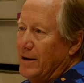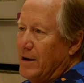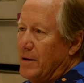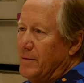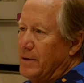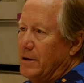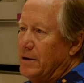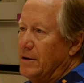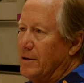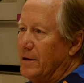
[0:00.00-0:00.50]
I
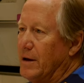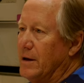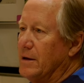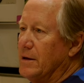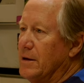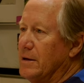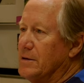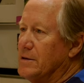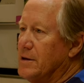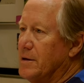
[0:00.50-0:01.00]
mean, you get,
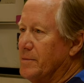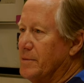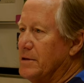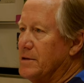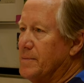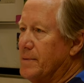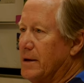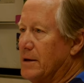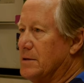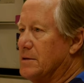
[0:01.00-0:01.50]
in some
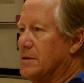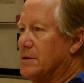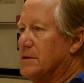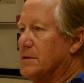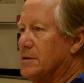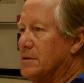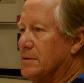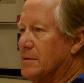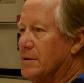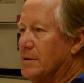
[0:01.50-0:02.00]
respects, it's
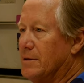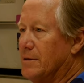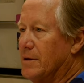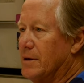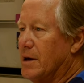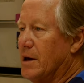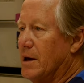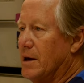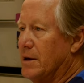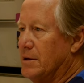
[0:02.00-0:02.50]
you, the
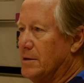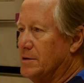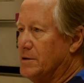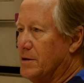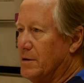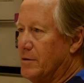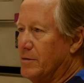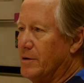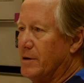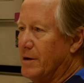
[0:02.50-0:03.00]
kindness that
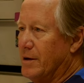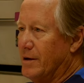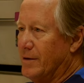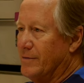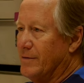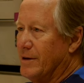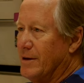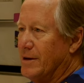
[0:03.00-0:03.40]
you give,